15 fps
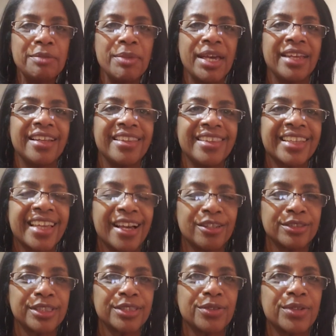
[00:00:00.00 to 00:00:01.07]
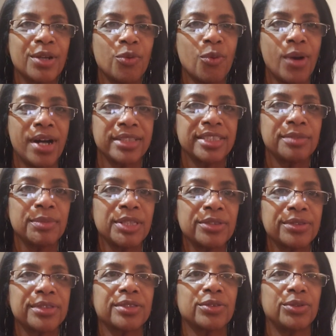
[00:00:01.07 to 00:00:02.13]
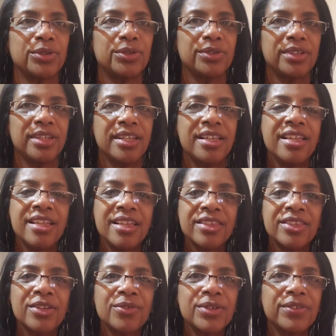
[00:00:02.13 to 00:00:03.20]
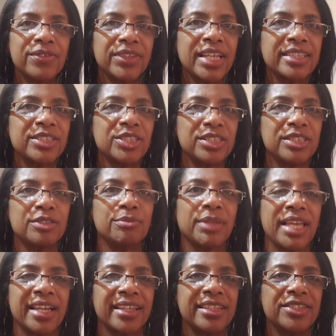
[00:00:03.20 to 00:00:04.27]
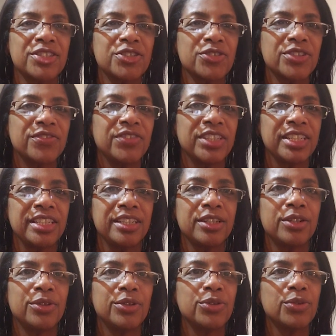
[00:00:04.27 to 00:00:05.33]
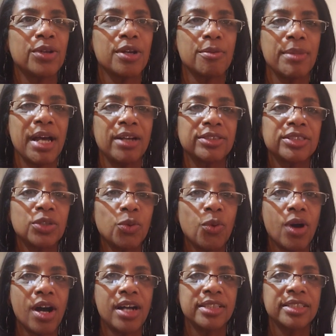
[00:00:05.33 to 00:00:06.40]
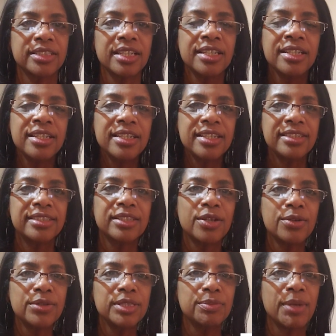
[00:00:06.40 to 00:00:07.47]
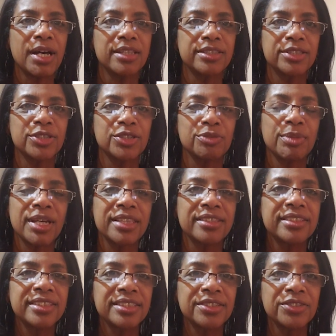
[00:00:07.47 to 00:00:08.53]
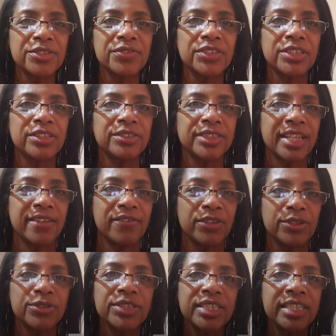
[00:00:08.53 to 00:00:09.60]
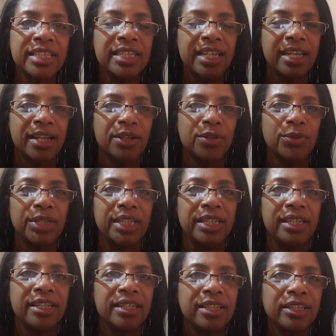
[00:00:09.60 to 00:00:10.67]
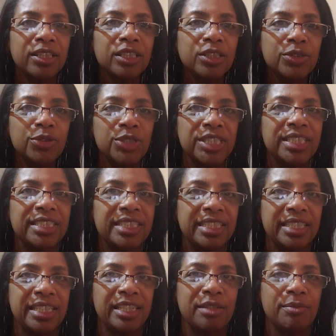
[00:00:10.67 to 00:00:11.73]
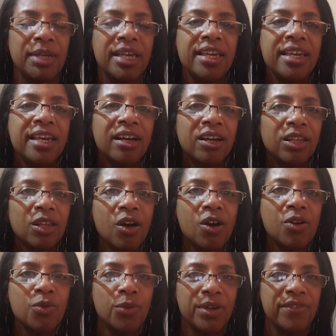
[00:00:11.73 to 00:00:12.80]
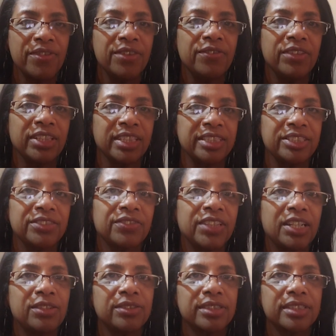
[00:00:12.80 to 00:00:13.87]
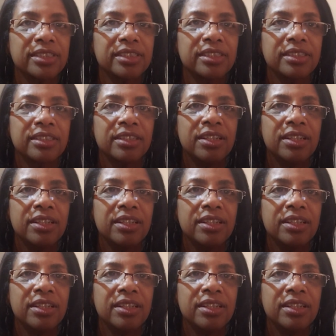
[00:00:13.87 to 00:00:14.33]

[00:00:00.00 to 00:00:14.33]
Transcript: Petty, the counselor at Watts Middle School. The Reflections on Black History video you are about to watch is co sponsored by the Centerville Diversity, Equity, and Inclusion team, along with the Village of Elks.